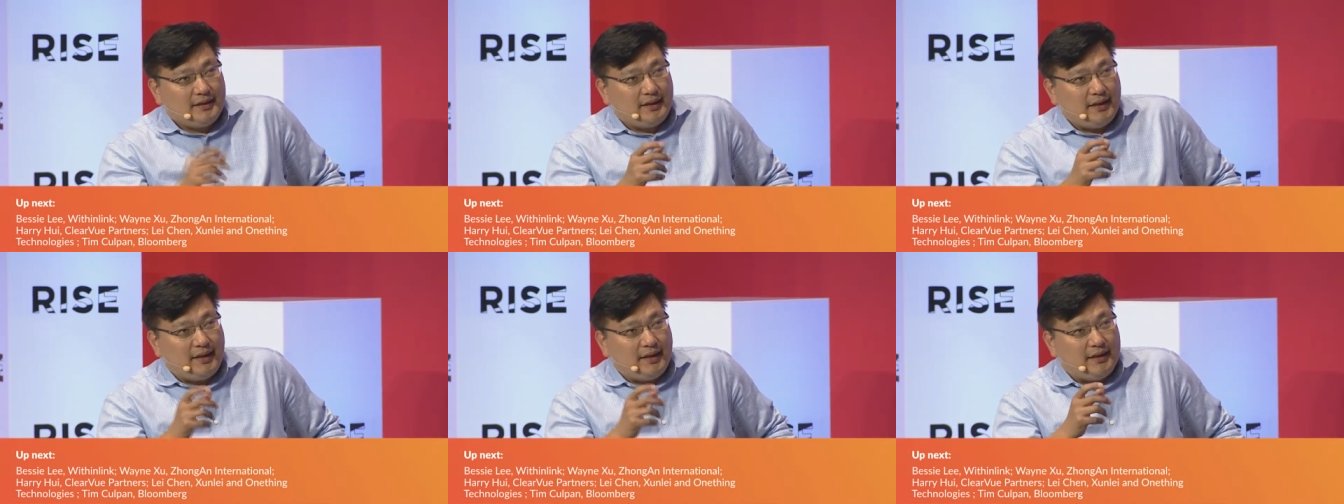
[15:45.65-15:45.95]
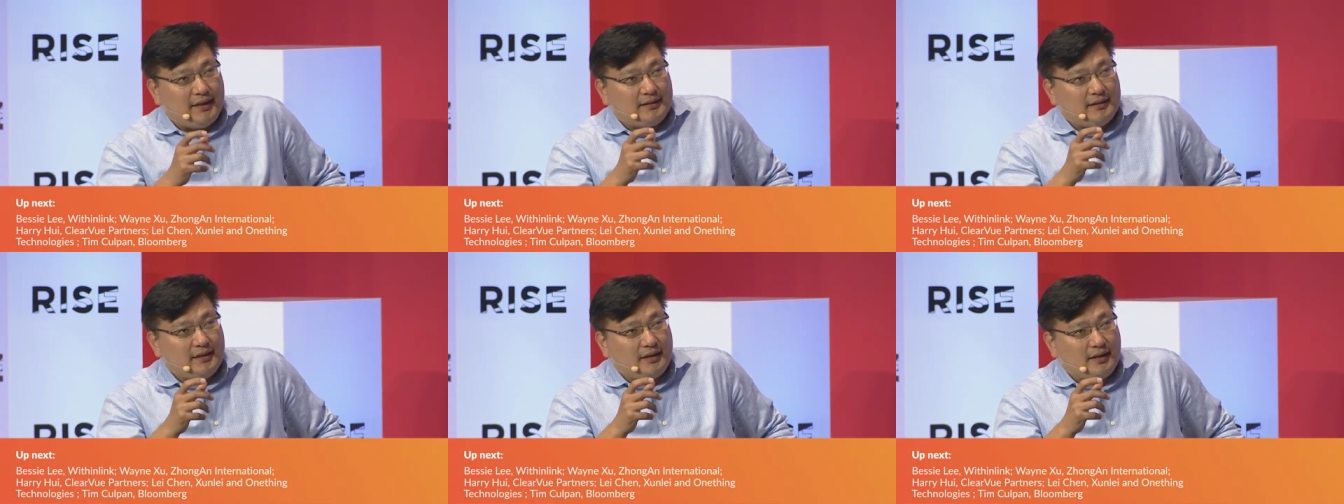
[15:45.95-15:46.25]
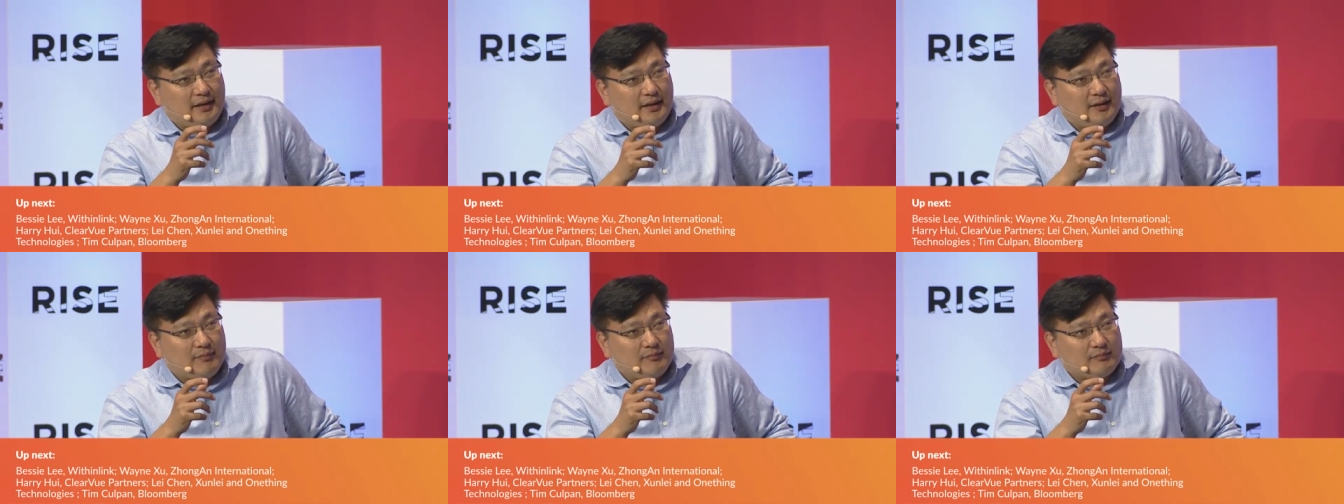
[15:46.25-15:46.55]
And
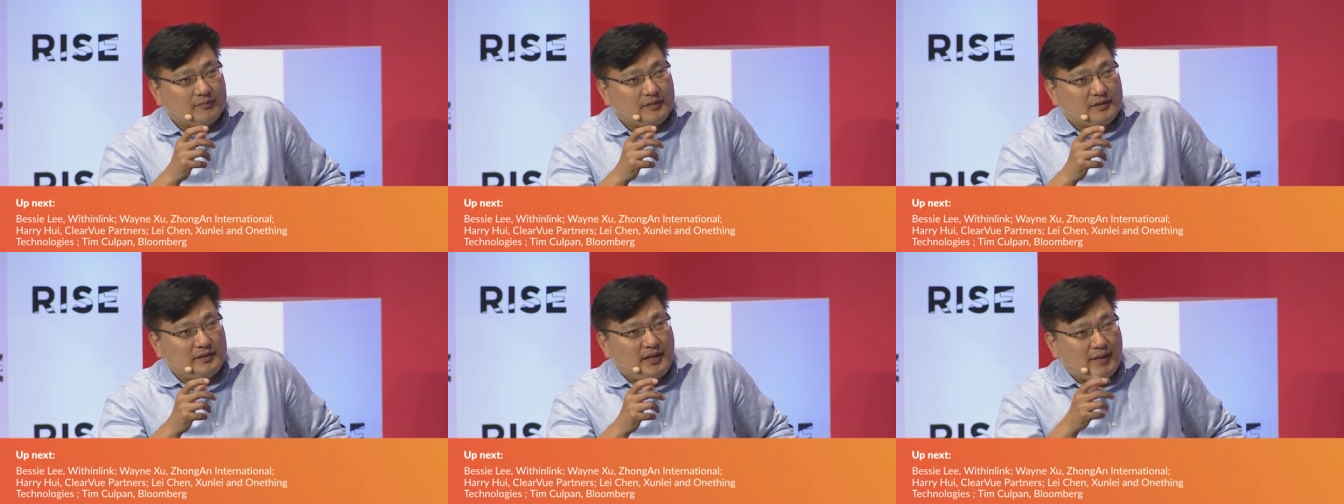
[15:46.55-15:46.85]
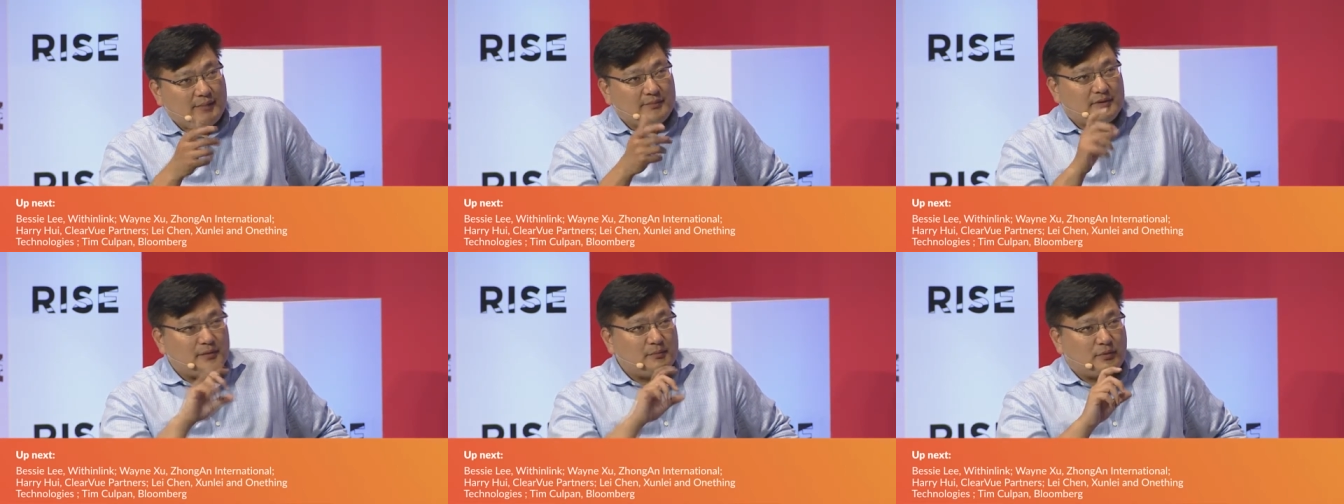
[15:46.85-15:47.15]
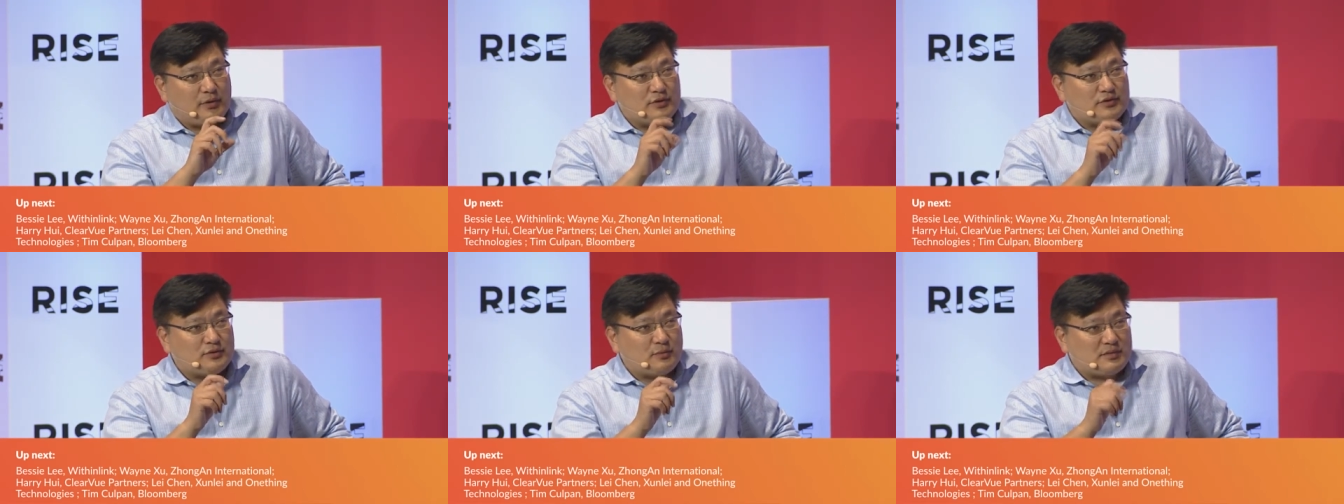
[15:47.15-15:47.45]
um, getting the
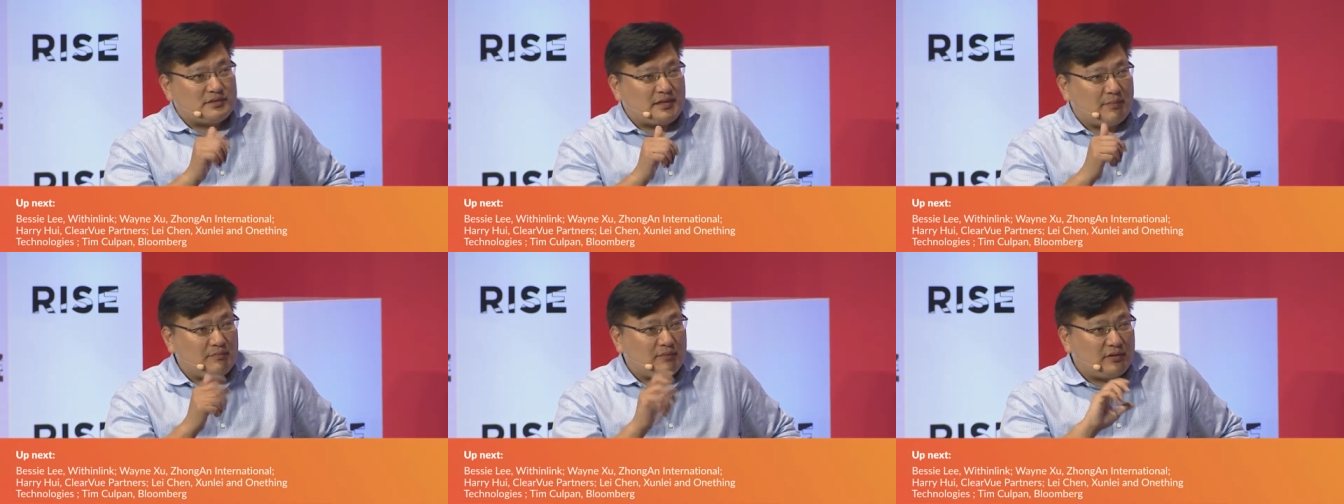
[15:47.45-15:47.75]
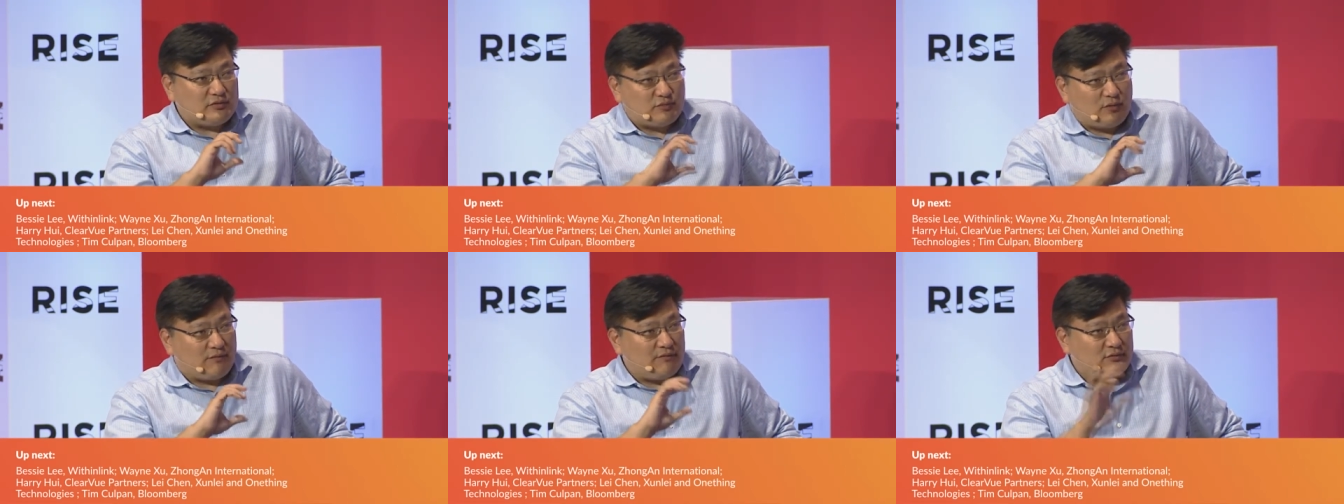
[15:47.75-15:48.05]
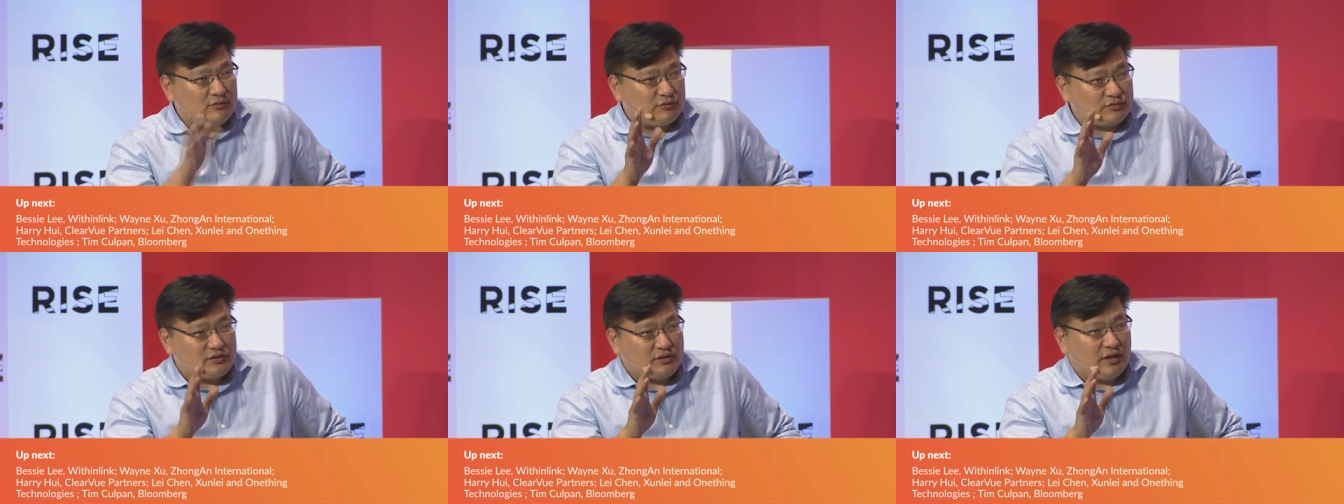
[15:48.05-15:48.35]
merger was something that's
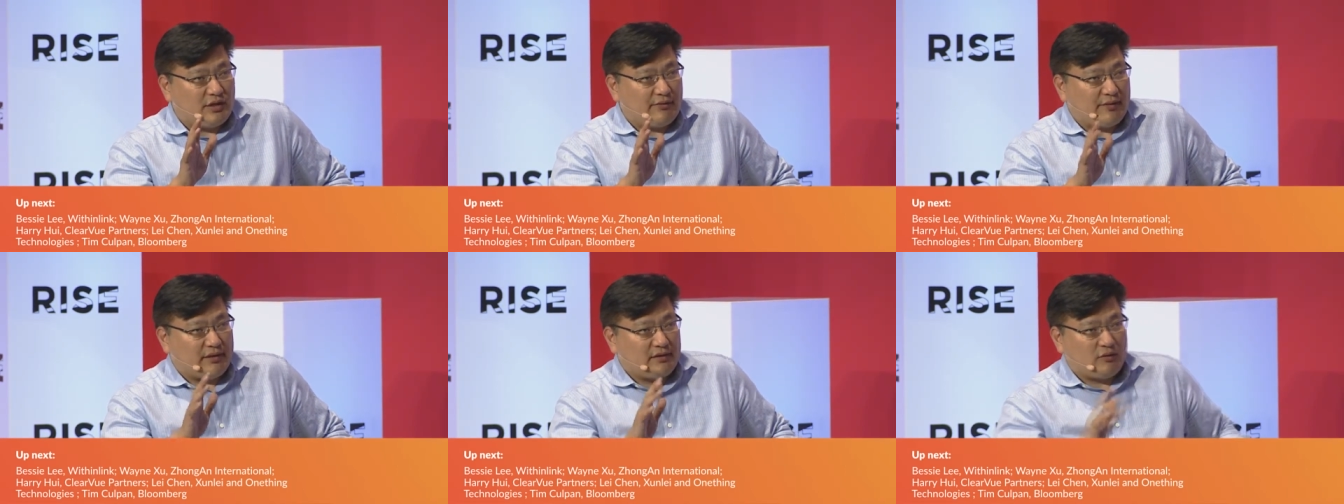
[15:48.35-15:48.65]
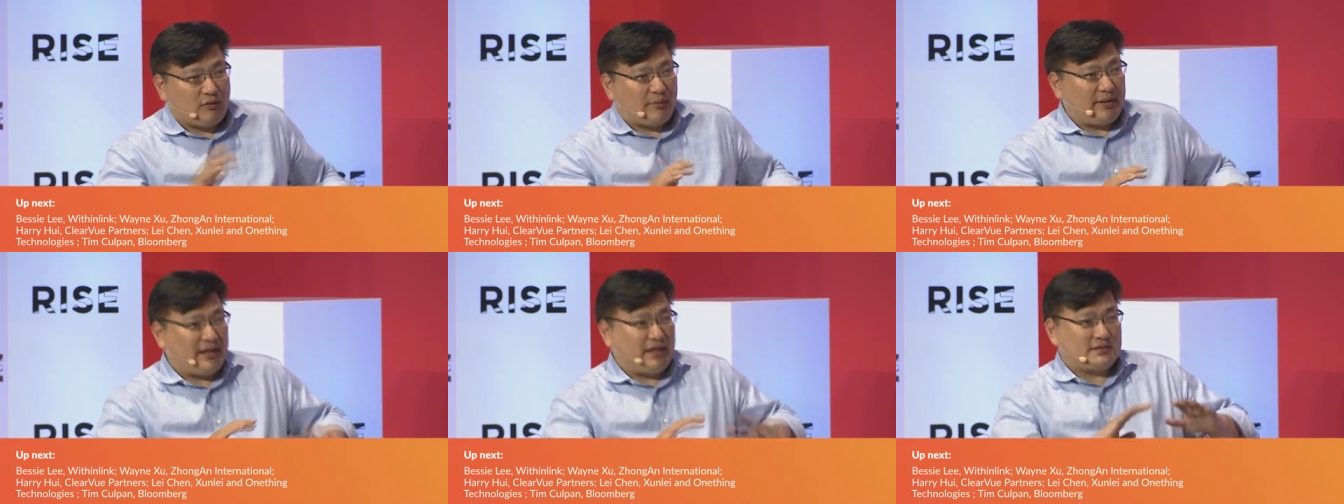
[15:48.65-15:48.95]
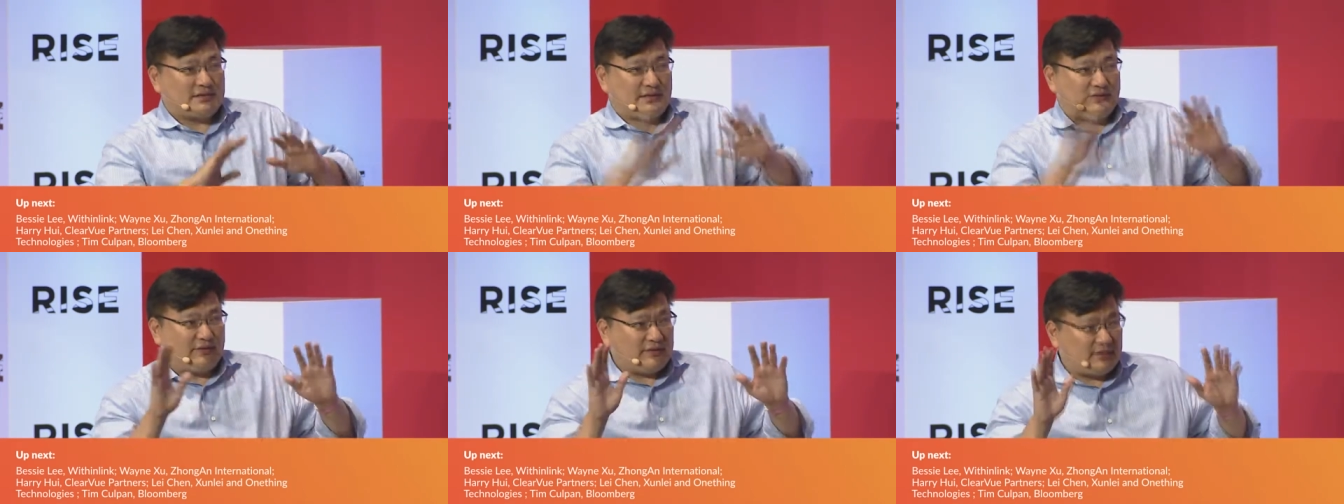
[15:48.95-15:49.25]
revolutionary. Nobody
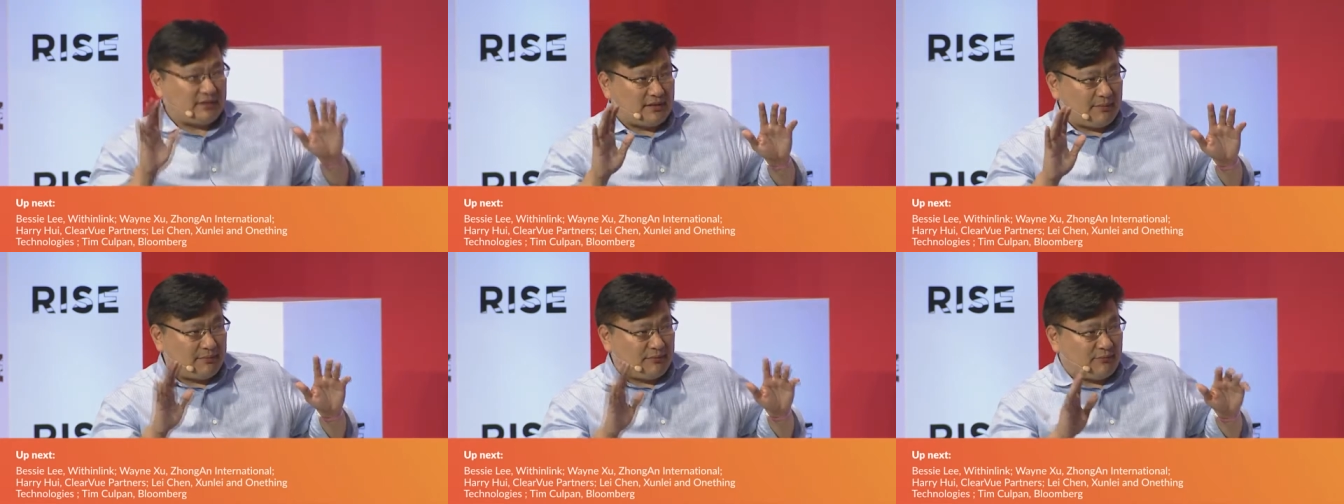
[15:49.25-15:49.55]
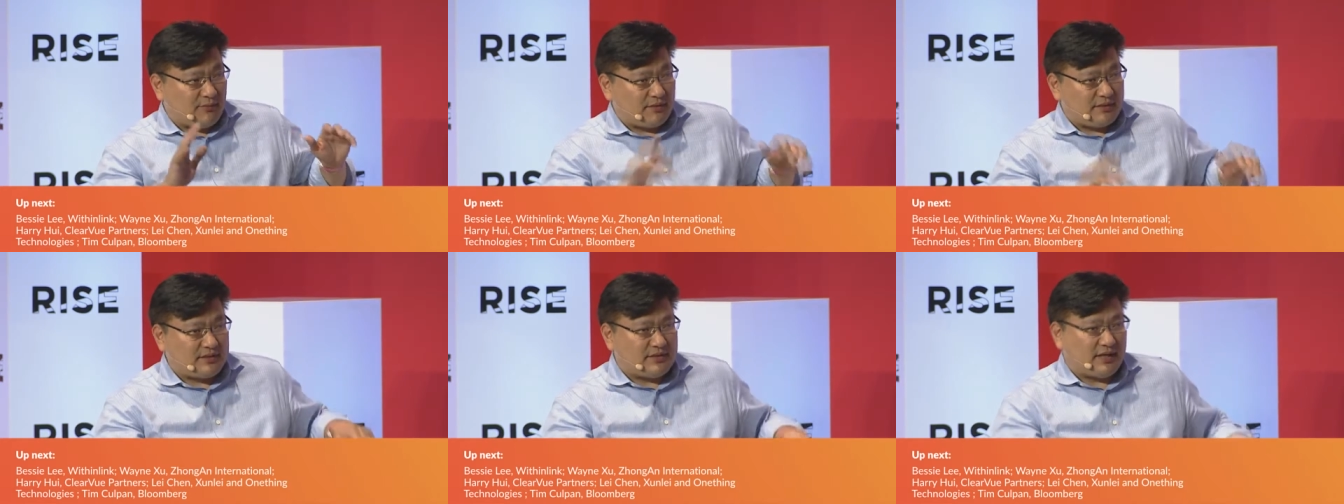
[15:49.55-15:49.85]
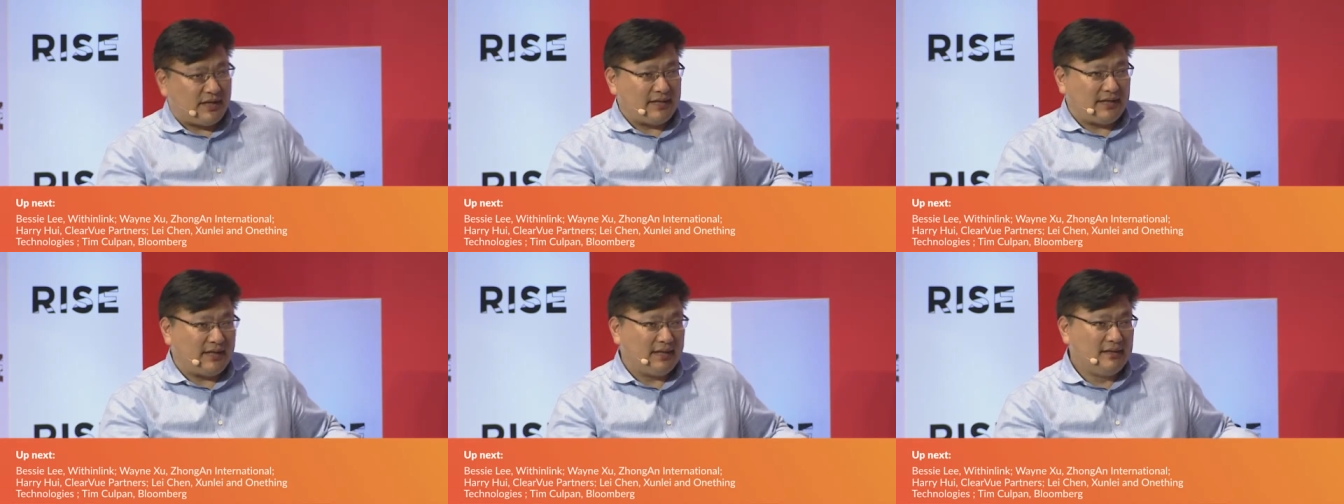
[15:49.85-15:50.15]
else ever done that before in
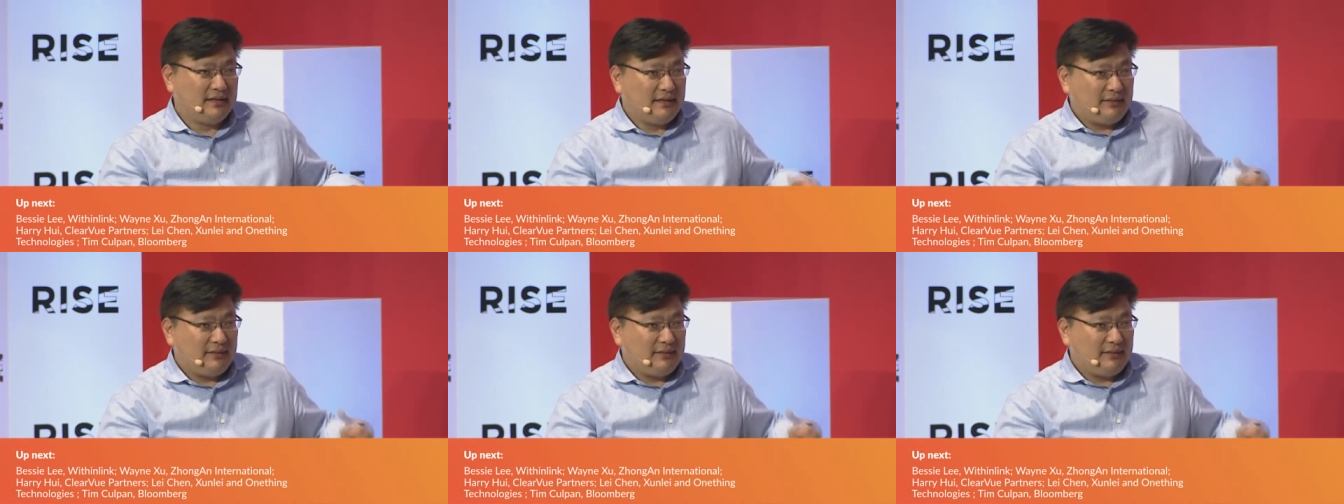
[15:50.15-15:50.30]
China.